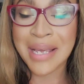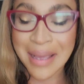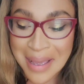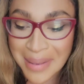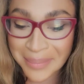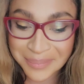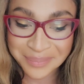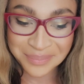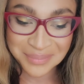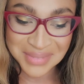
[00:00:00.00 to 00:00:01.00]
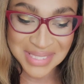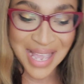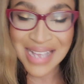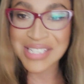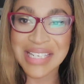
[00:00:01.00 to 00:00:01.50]
but um,
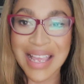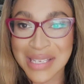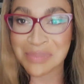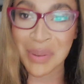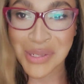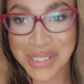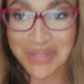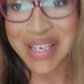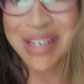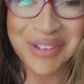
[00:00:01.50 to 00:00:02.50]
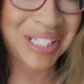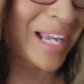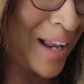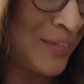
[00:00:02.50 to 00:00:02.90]
yeah, I just got this burst of energy